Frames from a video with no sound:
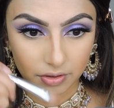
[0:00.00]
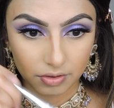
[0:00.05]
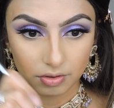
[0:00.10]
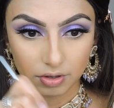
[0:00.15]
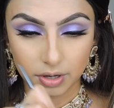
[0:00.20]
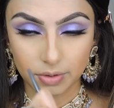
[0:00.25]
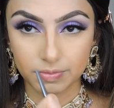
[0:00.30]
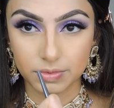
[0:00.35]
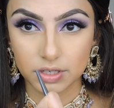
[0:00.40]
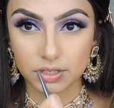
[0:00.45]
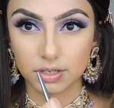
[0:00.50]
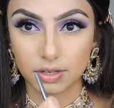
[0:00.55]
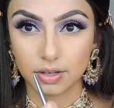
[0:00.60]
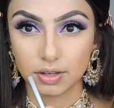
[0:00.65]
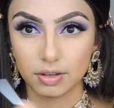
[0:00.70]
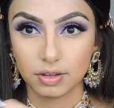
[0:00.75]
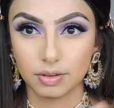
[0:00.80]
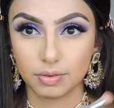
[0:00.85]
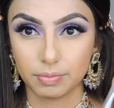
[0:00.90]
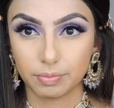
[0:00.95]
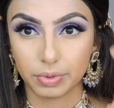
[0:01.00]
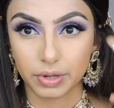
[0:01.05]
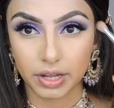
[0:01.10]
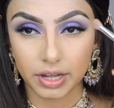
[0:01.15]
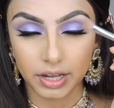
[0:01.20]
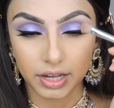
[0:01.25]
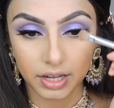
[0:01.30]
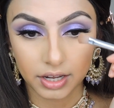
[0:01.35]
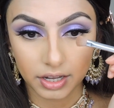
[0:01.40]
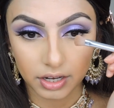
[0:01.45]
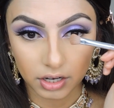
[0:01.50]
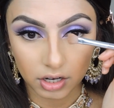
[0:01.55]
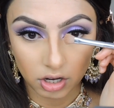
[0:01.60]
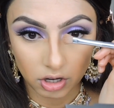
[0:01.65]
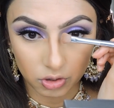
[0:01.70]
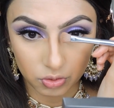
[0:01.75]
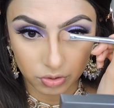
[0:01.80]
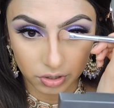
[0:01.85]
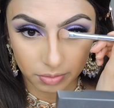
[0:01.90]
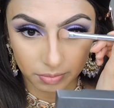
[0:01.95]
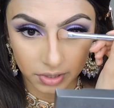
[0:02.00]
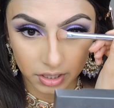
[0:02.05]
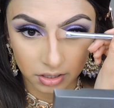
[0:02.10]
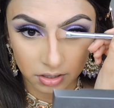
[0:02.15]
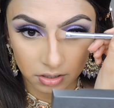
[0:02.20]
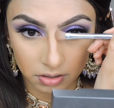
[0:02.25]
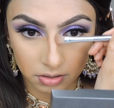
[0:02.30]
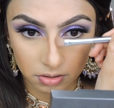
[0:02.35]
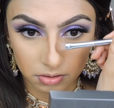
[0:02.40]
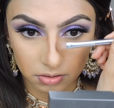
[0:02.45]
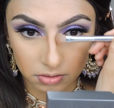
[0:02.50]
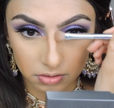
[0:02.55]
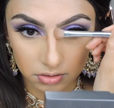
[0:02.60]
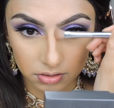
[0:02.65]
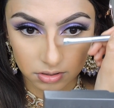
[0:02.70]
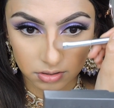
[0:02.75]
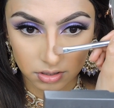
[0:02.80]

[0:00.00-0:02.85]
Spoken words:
So I'm just applying and contouring my nose.